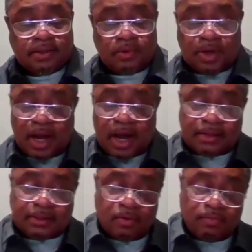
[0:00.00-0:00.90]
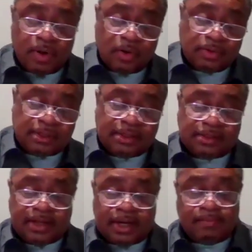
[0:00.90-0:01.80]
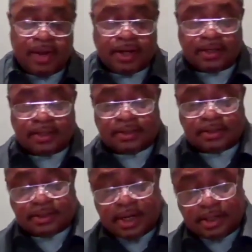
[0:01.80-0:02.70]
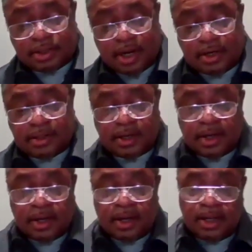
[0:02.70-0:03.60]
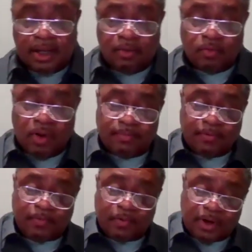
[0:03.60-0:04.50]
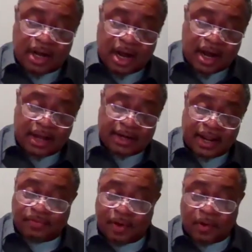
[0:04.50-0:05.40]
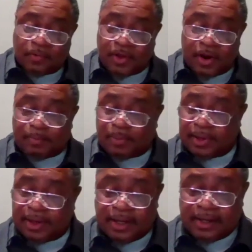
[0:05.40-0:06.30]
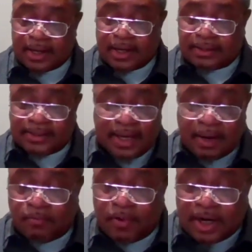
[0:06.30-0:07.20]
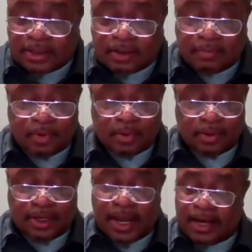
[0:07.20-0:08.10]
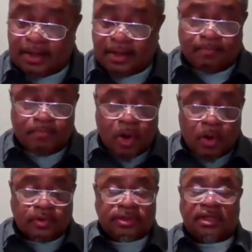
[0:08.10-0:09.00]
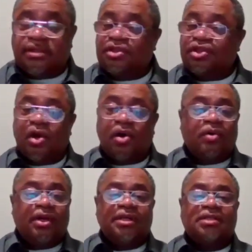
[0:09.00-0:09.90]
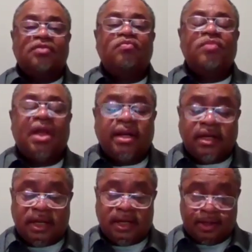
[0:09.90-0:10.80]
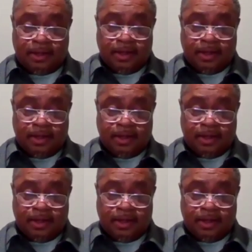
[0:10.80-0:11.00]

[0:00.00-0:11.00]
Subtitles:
So Moses, instead of making this decision, he went before God. And though their plea seemed reasonable, yet Moses showed his humility.